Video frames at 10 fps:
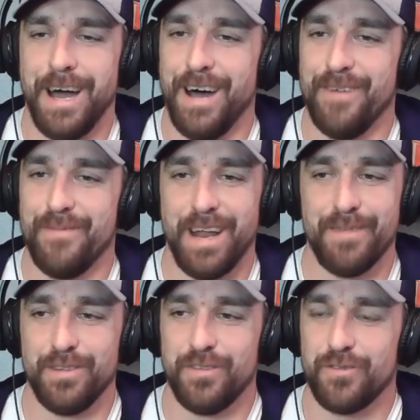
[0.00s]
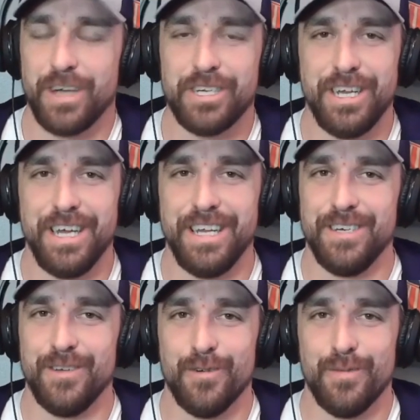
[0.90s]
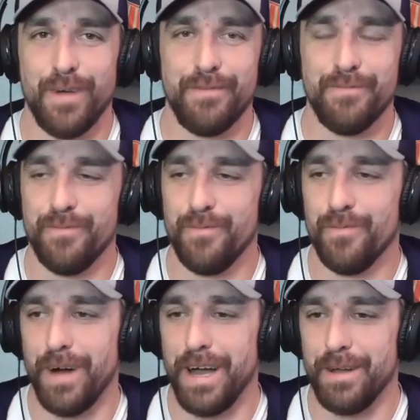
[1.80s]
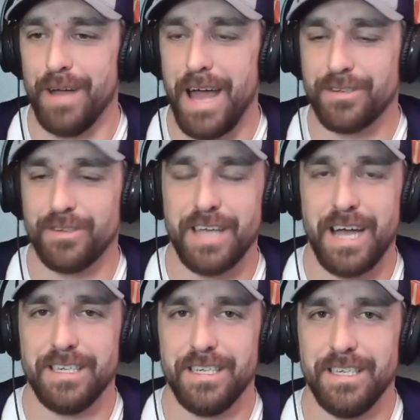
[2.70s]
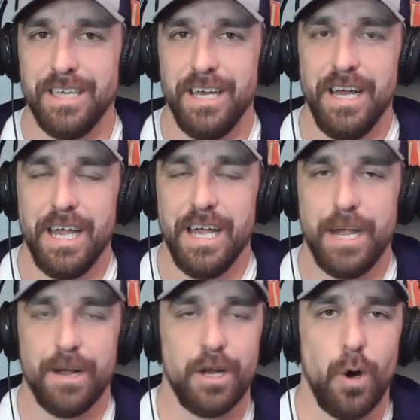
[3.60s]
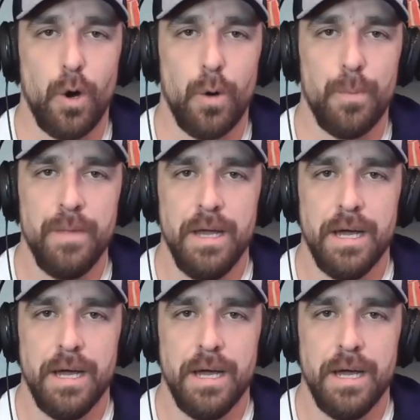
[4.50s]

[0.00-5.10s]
I've been stretching it and doing my exercises here at home.